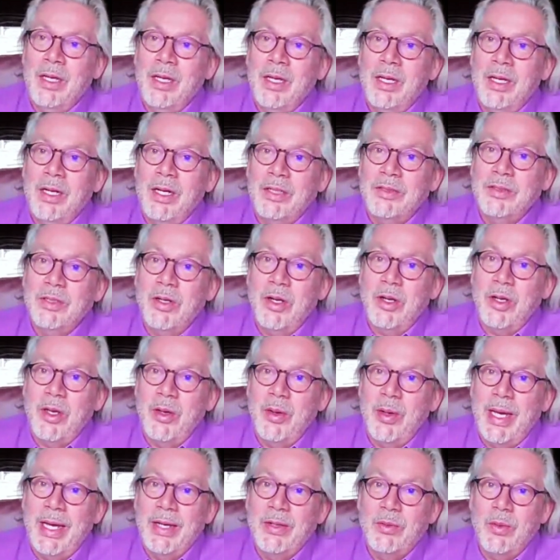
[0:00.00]
And I said, okay,
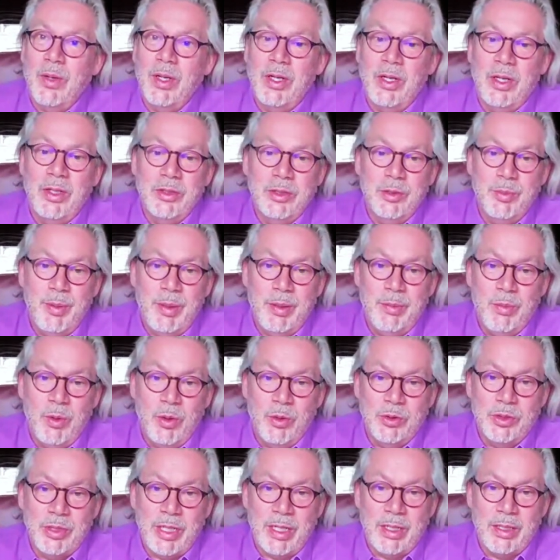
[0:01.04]
how do I learn to be more
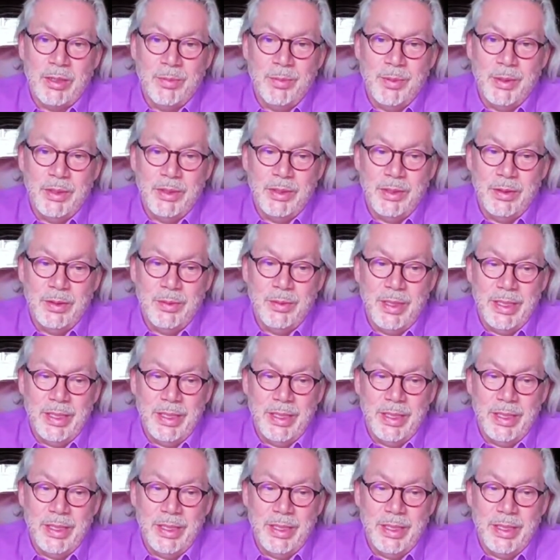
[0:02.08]
gentlemanly?